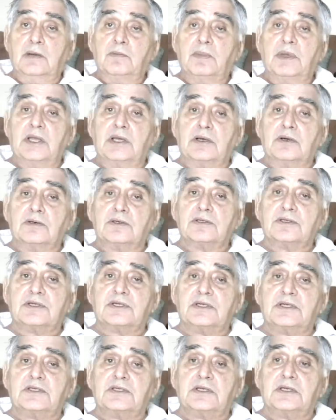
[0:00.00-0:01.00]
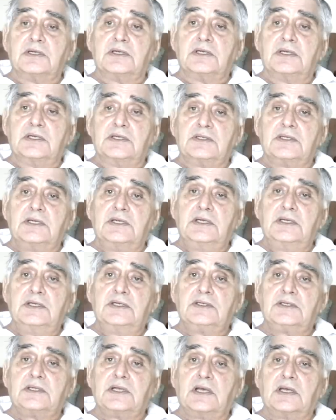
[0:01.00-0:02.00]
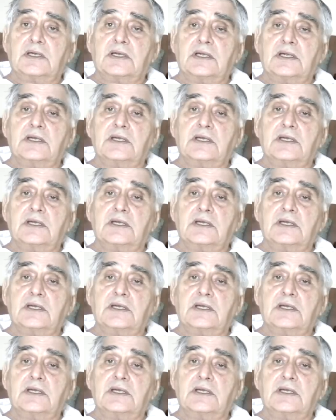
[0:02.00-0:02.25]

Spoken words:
because it's a disease that